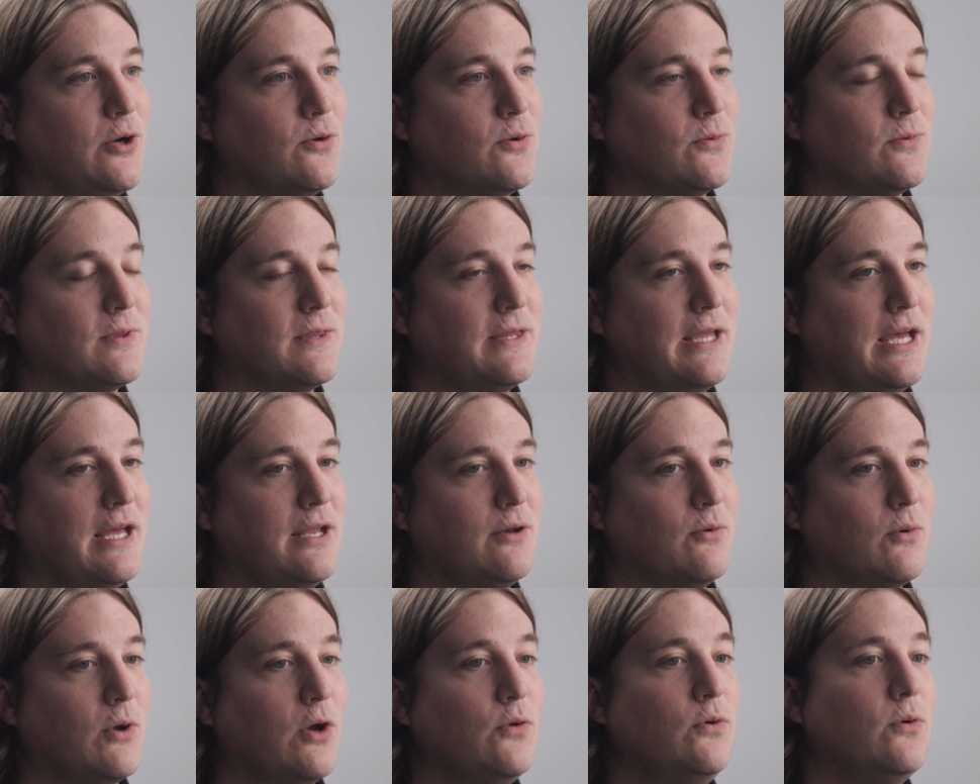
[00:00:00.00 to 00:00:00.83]
that,
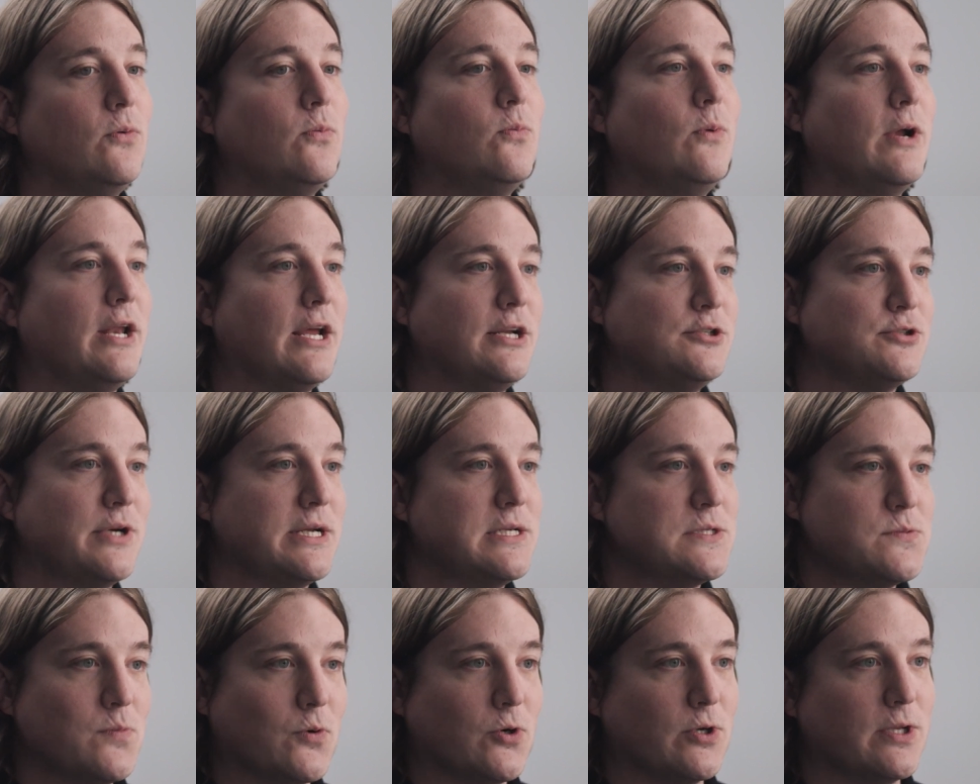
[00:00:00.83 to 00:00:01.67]
when I
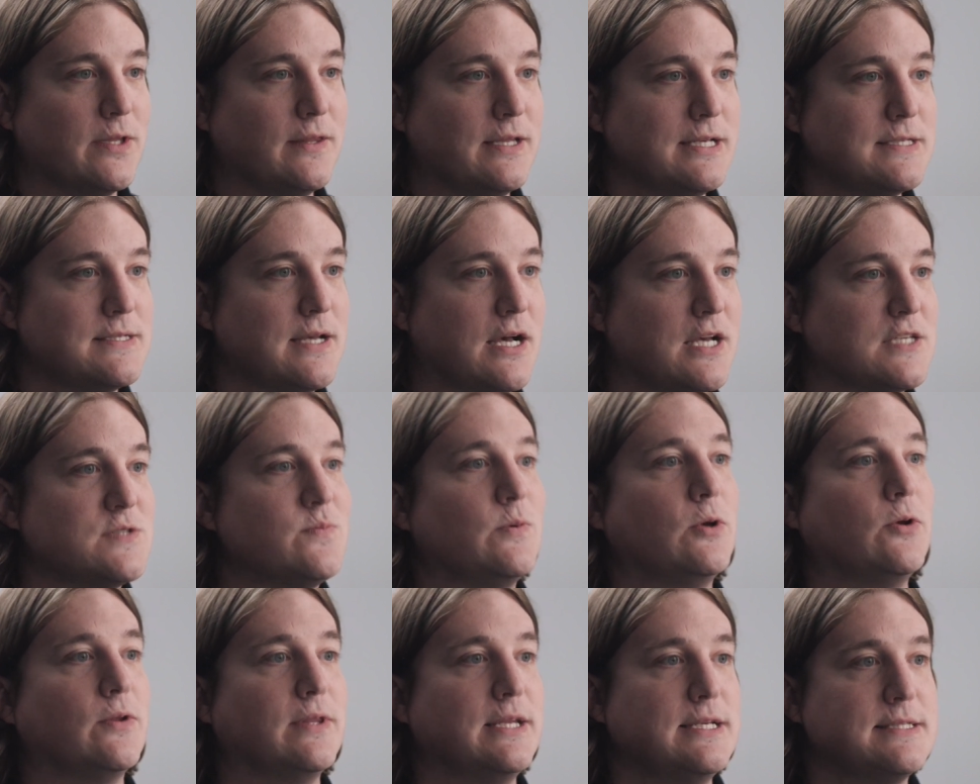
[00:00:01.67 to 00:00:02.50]
transport to this
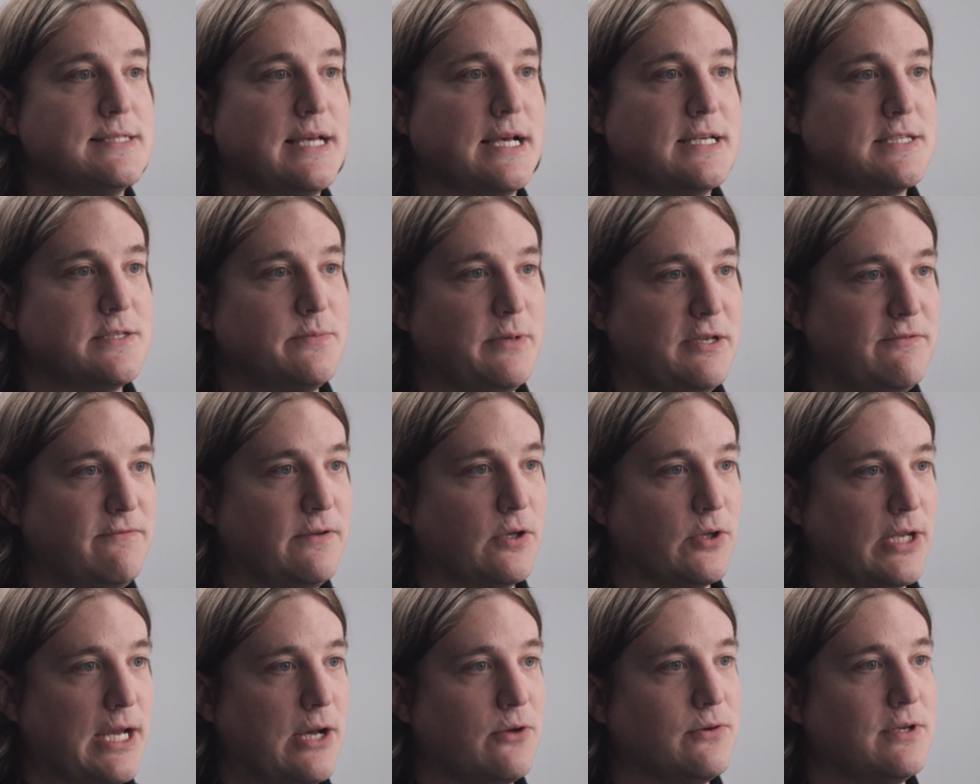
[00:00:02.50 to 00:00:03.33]
hospital, this has to be filled
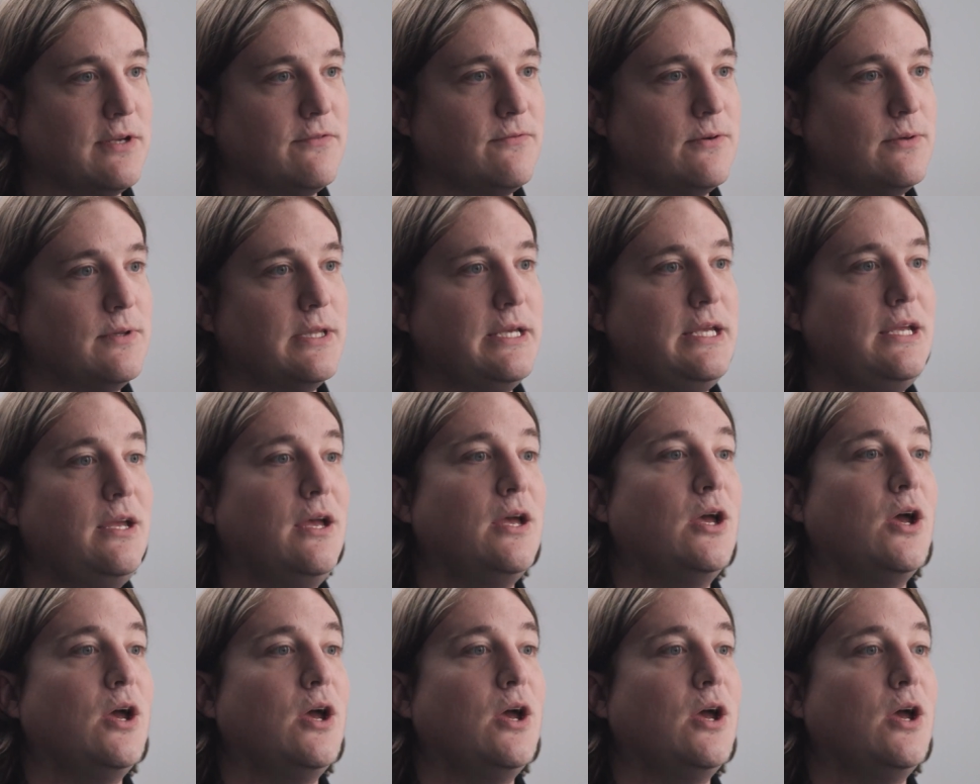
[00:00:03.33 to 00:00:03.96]
out differently.